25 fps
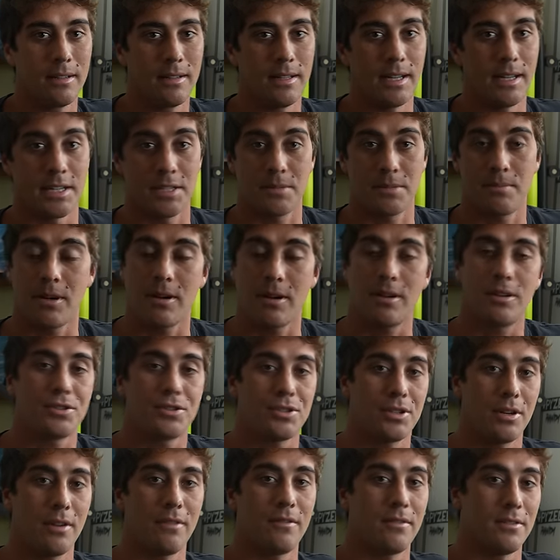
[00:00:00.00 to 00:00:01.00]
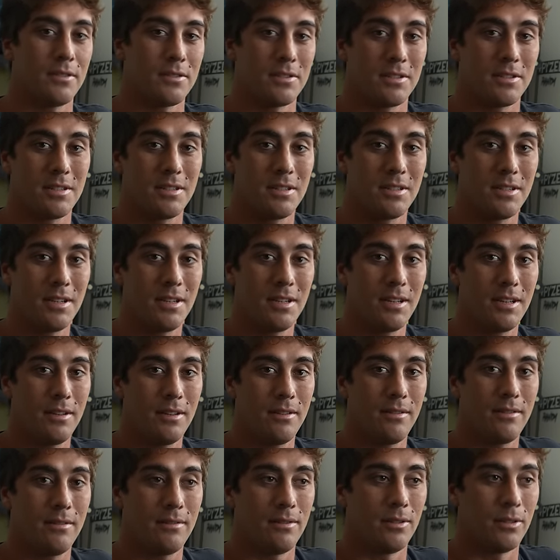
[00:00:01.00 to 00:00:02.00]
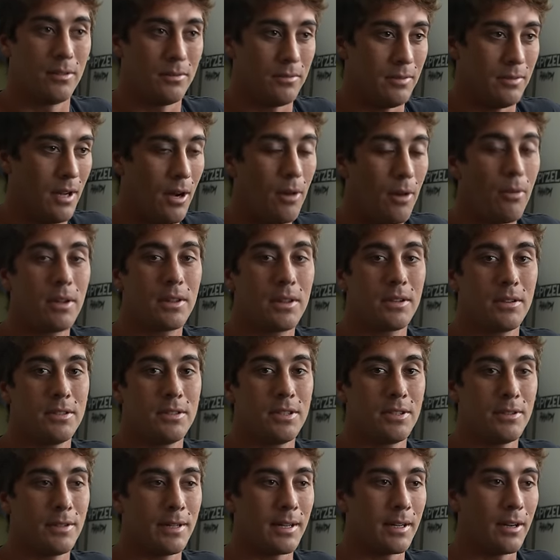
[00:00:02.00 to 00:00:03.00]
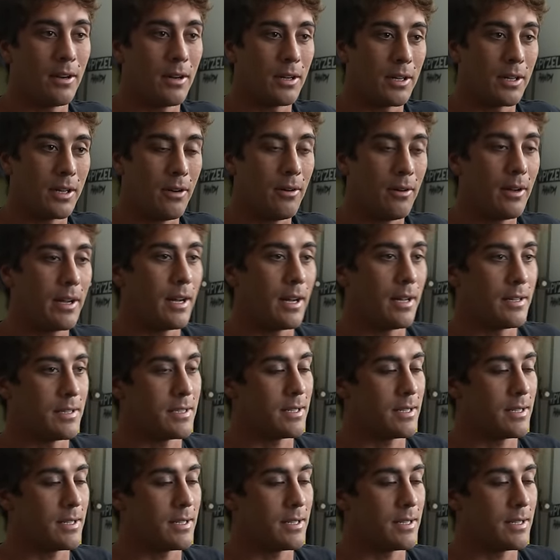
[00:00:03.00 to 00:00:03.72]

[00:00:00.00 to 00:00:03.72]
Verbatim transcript: Experienced surfers who know what they're doing are going on